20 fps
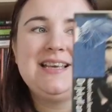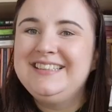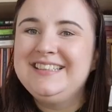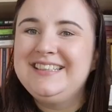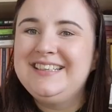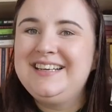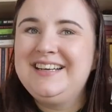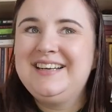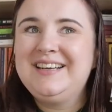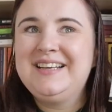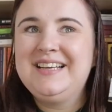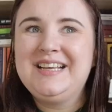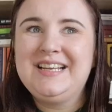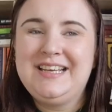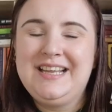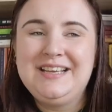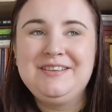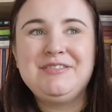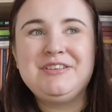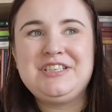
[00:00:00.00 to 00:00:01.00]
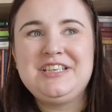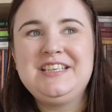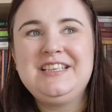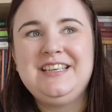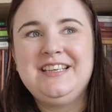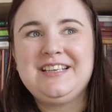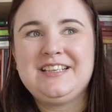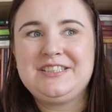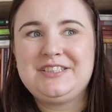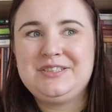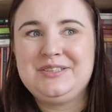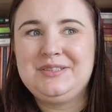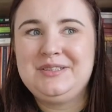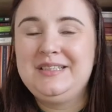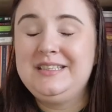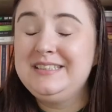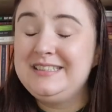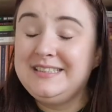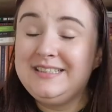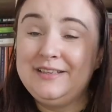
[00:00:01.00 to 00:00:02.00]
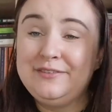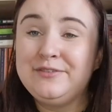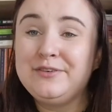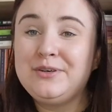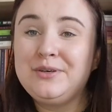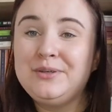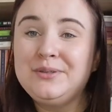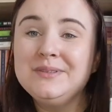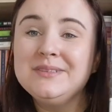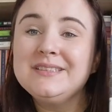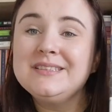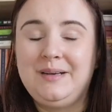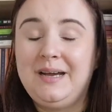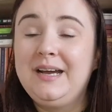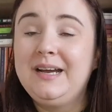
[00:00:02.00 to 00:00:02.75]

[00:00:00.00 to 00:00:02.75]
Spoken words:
The language in here is difficult.